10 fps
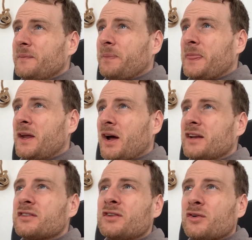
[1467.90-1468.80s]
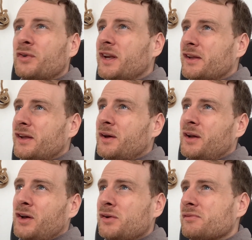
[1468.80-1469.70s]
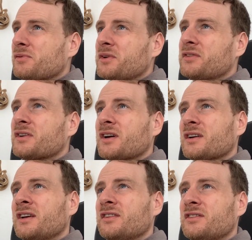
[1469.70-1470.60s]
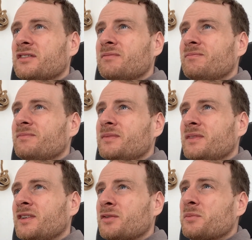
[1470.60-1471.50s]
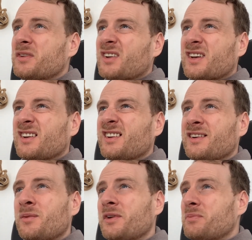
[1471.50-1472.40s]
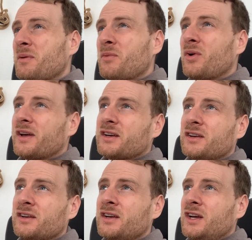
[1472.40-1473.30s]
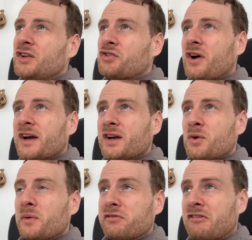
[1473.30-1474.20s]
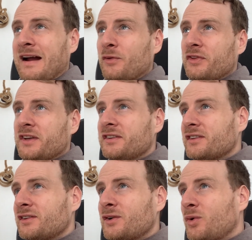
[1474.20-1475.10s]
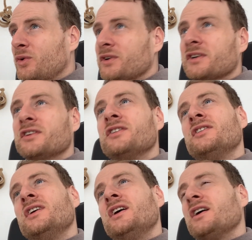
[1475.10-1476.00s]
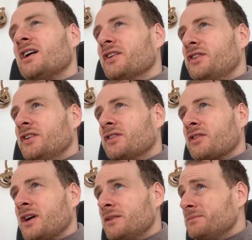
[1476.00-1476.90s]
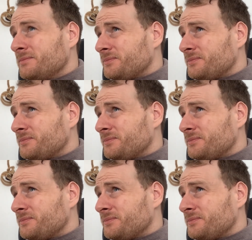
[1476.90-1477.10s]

and it's not really an oval. It's almost a bit more like a triangle with rounded corners. Hard to describe.